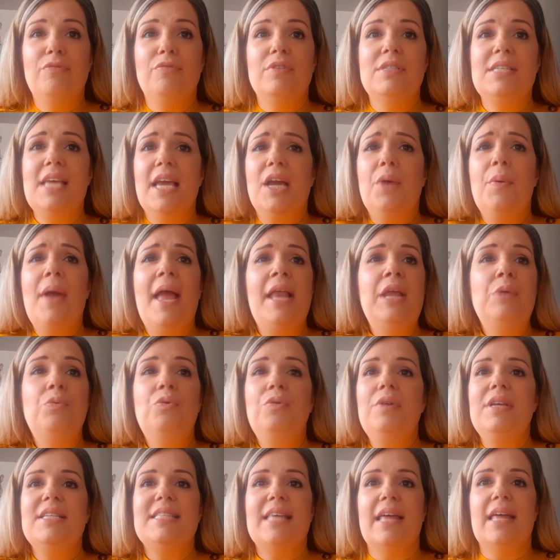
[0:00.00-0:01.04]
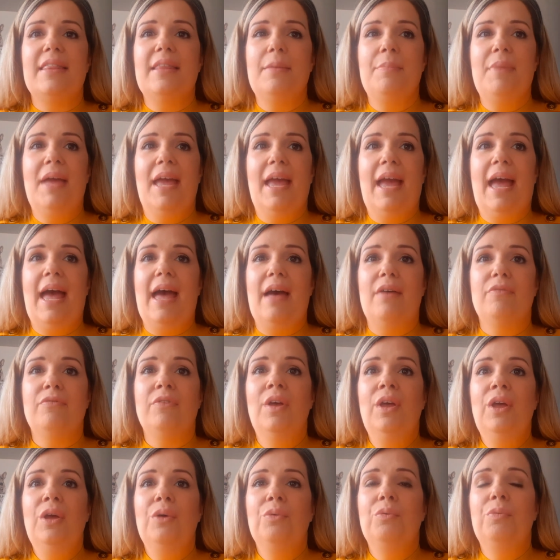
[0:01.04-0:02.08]
and take away any worries that they may have
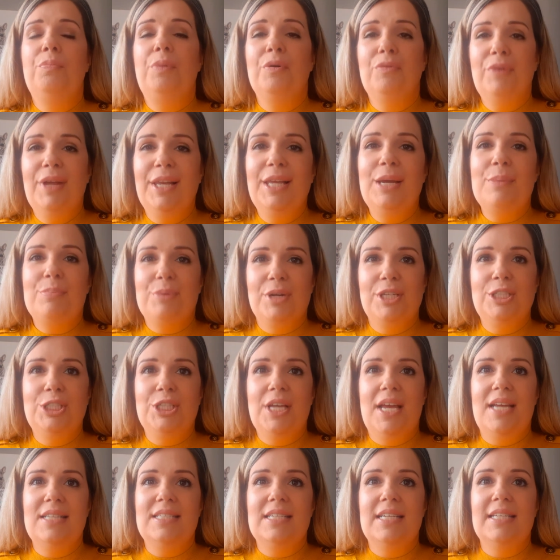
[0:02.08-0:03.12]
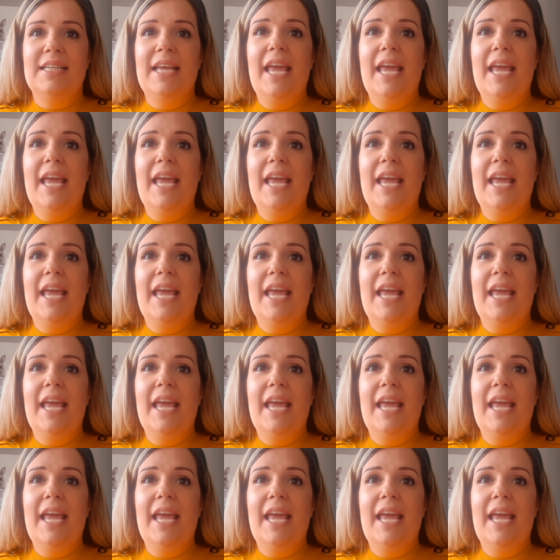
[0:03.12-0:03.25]
would be really appreciated.